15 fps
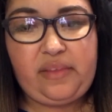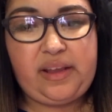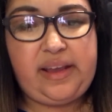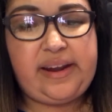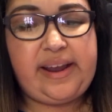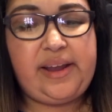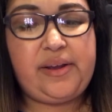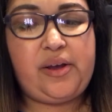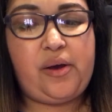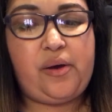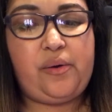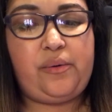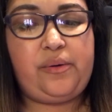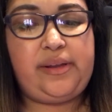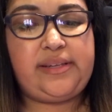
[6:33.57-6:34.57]
and I
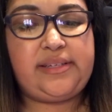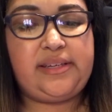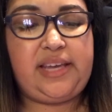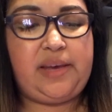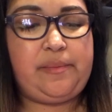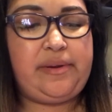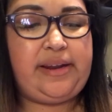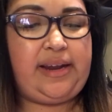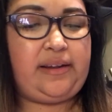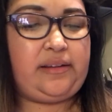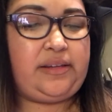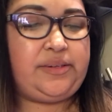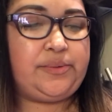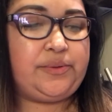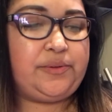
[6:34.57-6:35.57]
go into Kim and
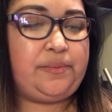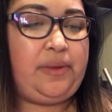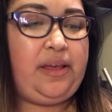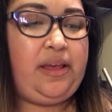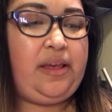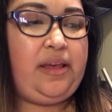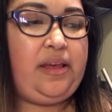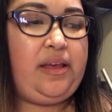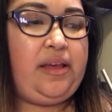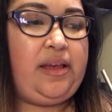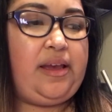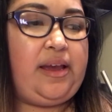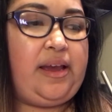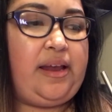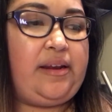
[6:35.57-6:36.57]
Natalie's room,
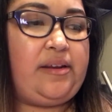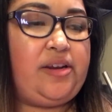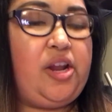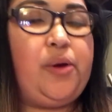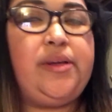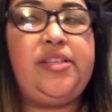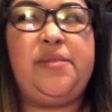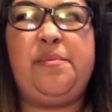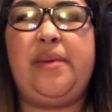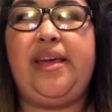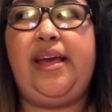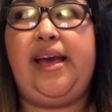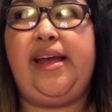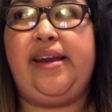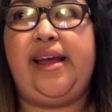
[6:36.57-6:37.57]
and no, it's
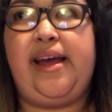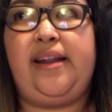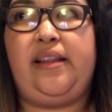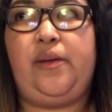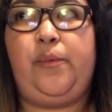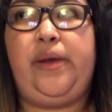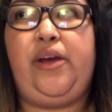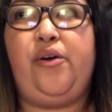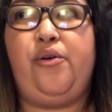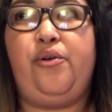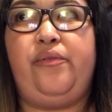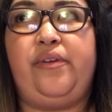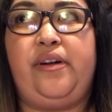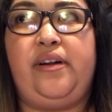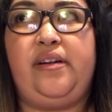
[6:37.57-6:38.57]
me and Natalie. We go
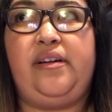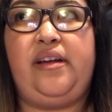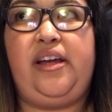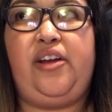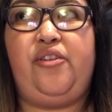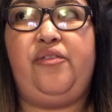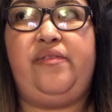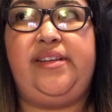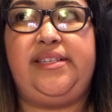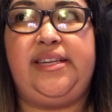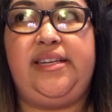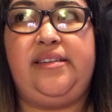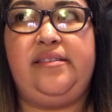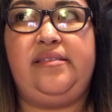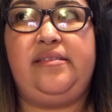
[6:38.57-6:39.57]
over and go
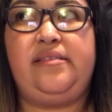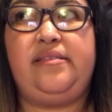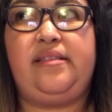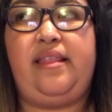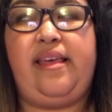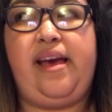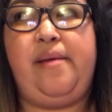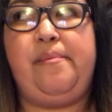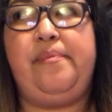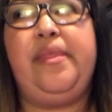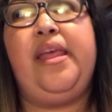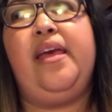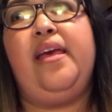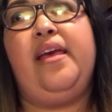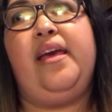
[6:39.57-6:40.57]
visit them,
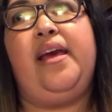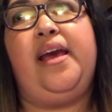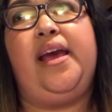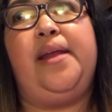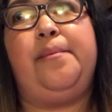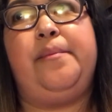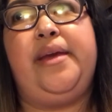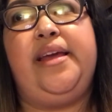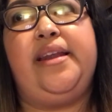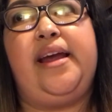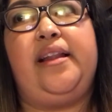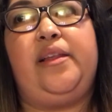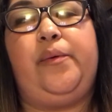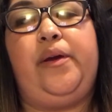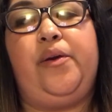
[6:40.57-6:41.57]
and me and
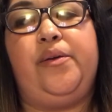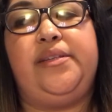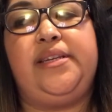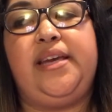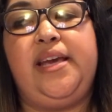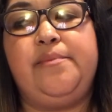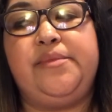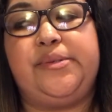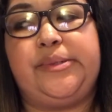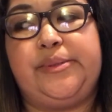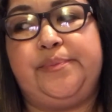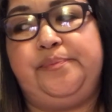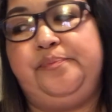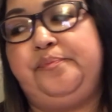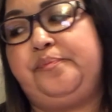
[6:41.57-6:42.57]
Natalie, we go into Kim's room,